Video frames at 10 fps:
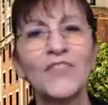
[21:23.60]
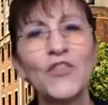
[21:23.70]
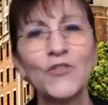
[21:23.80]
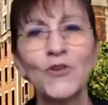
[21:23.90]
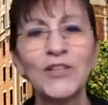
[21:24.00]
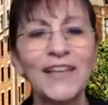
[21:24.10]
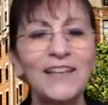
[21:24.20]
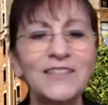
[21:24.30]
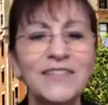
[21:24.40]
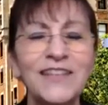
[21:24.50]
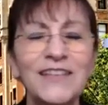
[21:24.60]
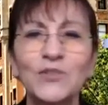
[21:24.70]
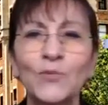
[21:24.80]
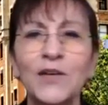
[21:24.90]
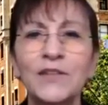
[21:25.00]
The third lens
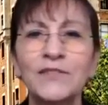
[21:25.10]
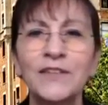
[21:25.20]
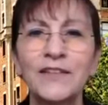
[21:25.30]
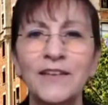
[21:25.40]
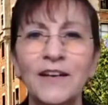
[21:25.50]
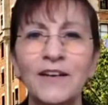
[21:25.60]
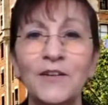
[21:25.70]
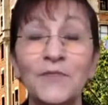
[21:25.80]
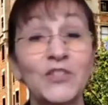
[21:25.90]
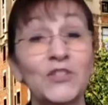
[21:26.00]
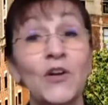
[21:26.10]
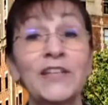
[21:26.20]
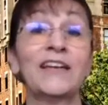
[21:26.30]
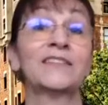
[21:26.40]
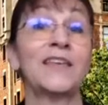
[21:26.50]
is one that's
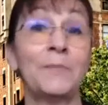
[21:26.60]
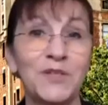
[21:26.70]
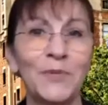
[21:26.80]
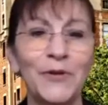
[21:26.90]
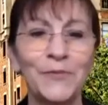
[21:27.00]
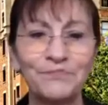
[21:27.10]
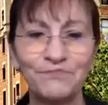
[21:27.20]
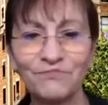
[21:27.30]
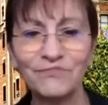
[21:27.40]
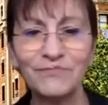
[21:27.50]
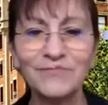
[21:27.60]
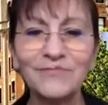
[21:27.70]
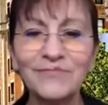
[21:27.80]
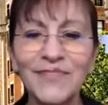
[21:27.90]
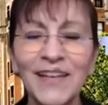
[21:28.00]
called acceptable.
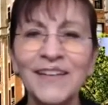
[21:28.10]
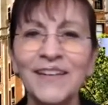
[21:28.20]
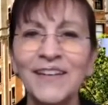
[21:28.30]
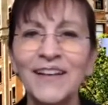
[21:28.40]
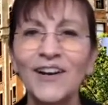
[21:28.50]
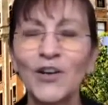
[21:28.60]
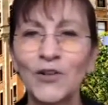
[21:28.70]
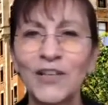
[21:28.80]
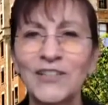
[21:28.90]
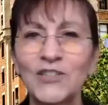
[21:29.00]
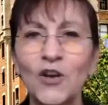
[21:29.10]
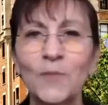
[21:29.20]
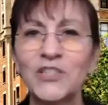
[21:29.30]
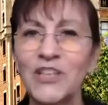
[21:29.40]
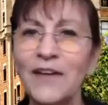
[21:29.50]
According to
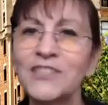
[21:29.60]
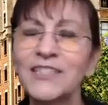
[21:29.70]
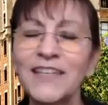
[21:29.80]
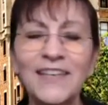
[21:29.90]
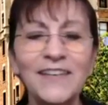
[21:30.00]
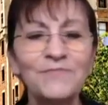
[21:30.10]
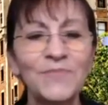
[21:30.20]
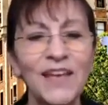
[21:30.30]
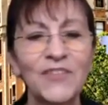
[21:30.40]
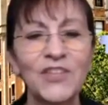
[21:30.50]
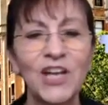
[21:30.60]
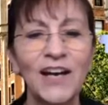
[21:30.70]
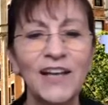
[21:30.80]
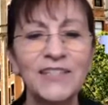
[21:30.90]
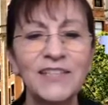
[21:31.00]
Tomaszewski, the
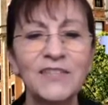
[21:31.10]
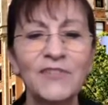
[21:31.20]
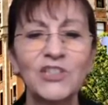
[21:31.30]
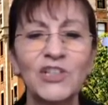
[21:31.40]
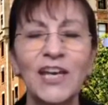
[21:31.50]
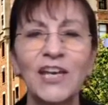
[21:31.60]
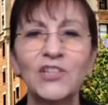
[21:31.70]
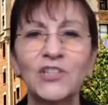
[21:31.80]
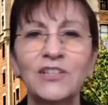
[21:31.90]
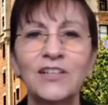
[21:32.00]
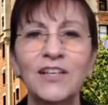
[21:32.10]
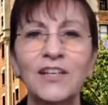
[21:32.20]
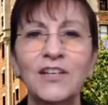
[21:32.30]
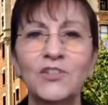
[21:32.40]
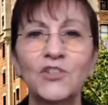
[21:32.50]
content of education
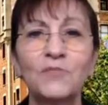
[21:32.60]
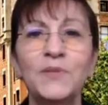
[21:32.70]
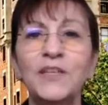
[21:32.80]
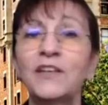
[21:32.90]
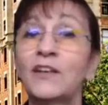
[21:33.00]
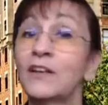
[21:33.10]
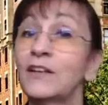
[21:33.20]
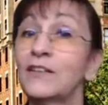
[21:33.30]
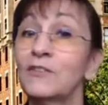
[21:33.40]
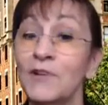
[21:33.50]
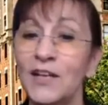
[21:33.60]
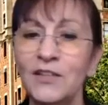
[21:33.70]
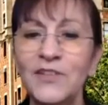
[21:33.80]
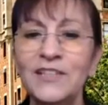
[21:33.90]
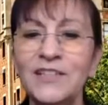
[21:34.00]
should be
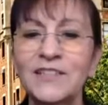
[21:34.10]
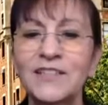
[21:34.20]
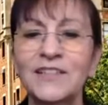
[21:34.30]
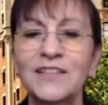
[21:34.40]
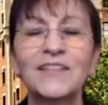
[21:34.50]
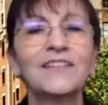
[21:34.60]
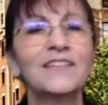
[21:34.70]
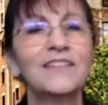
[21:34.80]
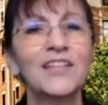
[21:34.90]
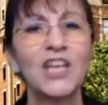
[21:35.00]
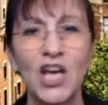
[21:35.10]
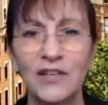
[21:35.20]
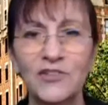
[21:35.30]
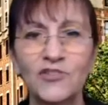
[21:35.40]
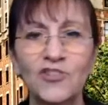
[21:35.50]
relevant,
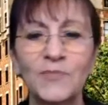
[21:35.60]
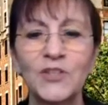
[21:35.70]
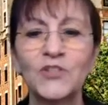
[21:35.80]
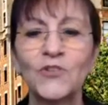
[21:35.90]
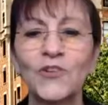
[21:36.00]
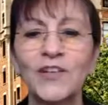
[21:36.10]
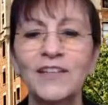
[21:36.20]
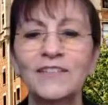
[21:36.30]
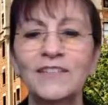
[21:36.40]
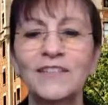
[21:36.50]
non-discriminatory,